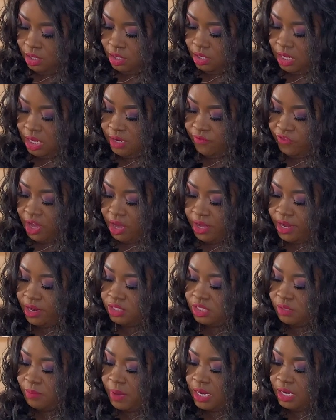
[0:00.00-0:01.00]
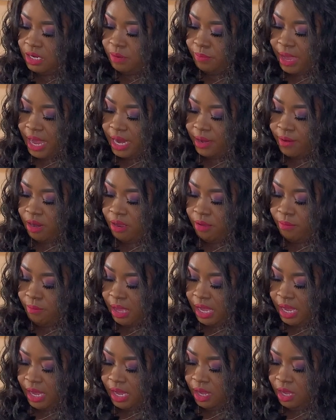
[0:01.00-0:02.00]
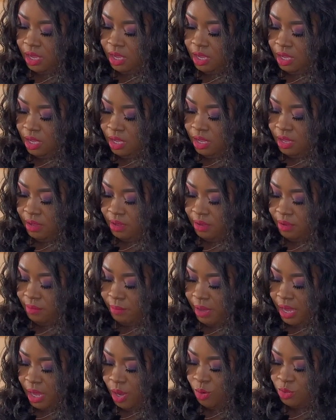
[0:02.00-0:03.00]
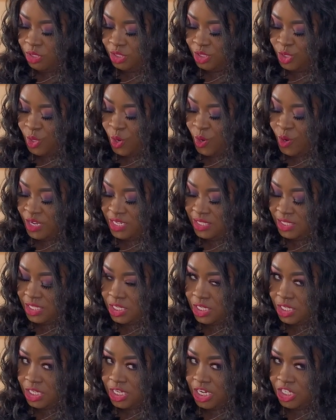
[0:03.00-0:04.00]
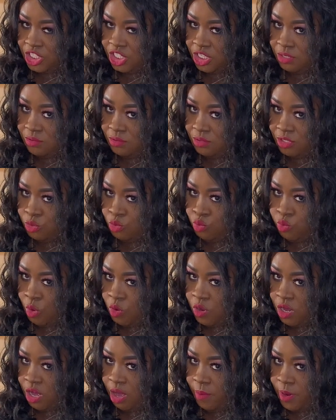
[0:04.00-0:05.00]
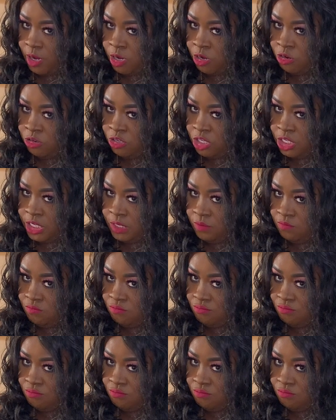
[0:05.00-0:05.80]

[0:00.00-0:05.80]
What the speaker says: And if y'all hear somebody in the background, my oldest daughter is in the kitchen. She woke up early,